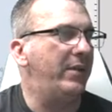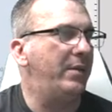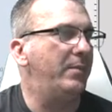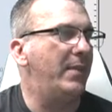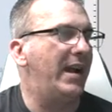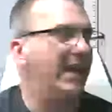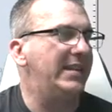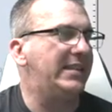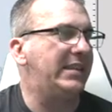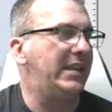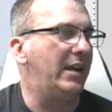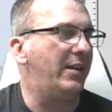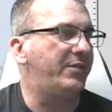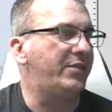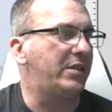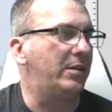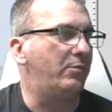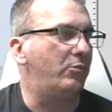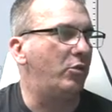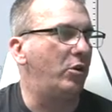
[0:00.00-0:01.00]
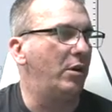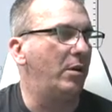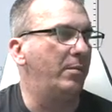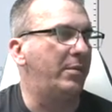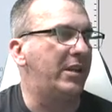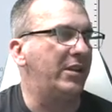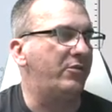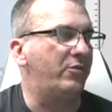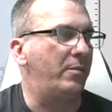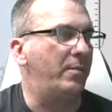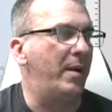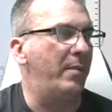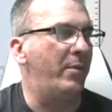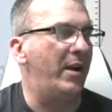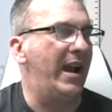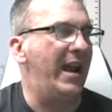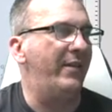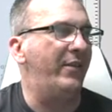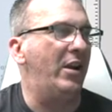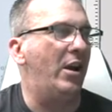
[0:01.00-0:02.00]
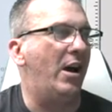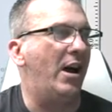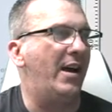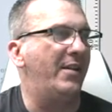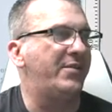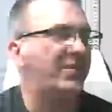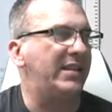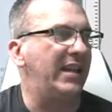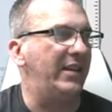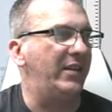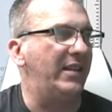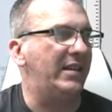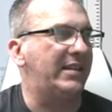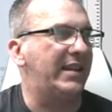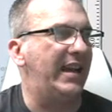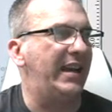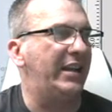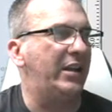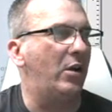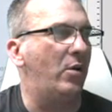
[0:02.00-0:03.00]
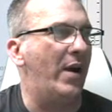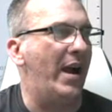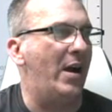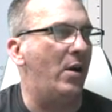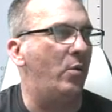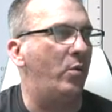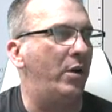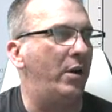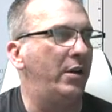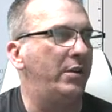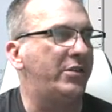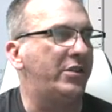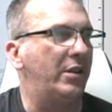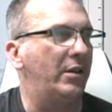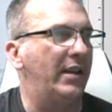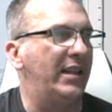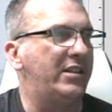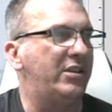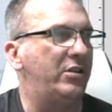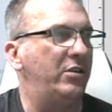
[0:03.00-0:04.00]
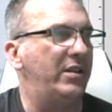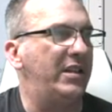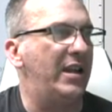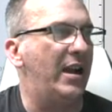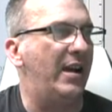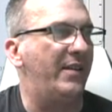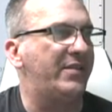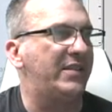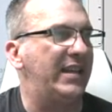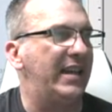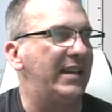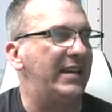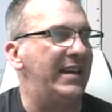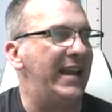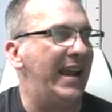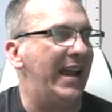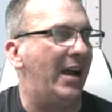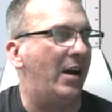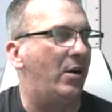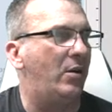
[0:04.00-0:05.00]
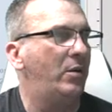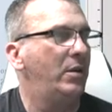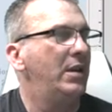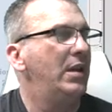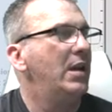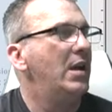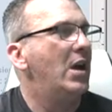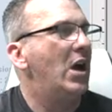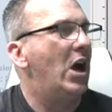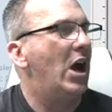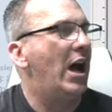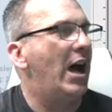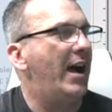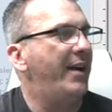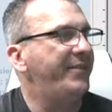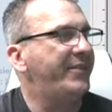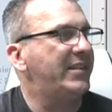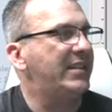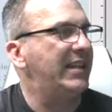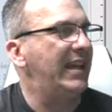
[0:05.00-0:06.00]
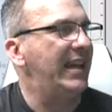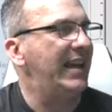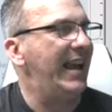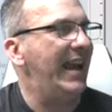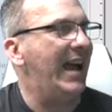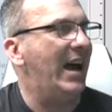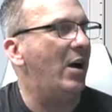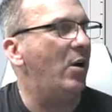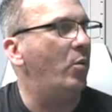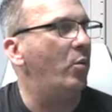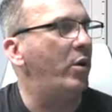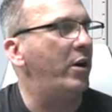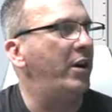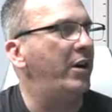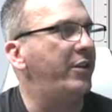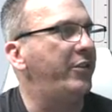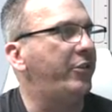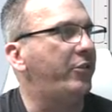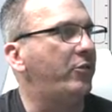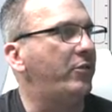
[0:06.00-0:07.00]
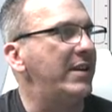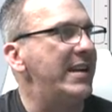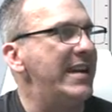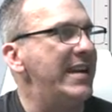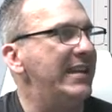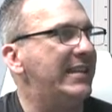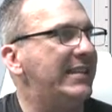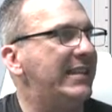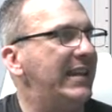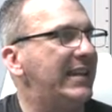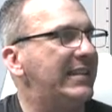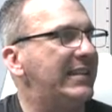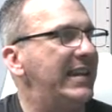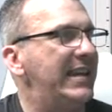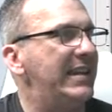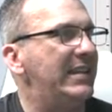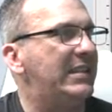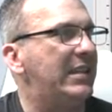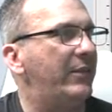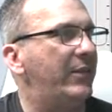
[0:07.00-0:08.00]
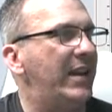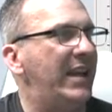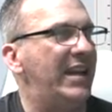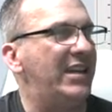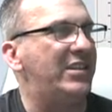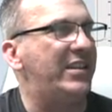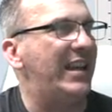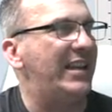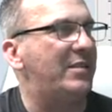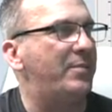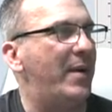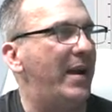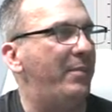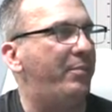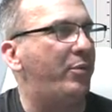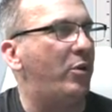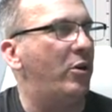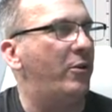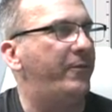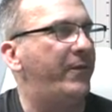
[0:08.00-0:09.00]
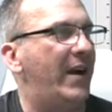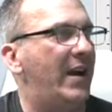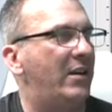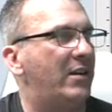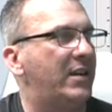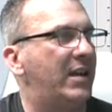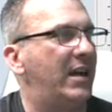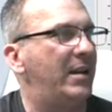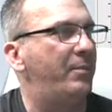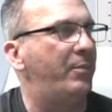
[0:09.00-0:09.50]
myself some room, because remember I have an offset that's got to go outward. So let's do the offset now. Offset outward 3/16 of an inch. That's my profile cut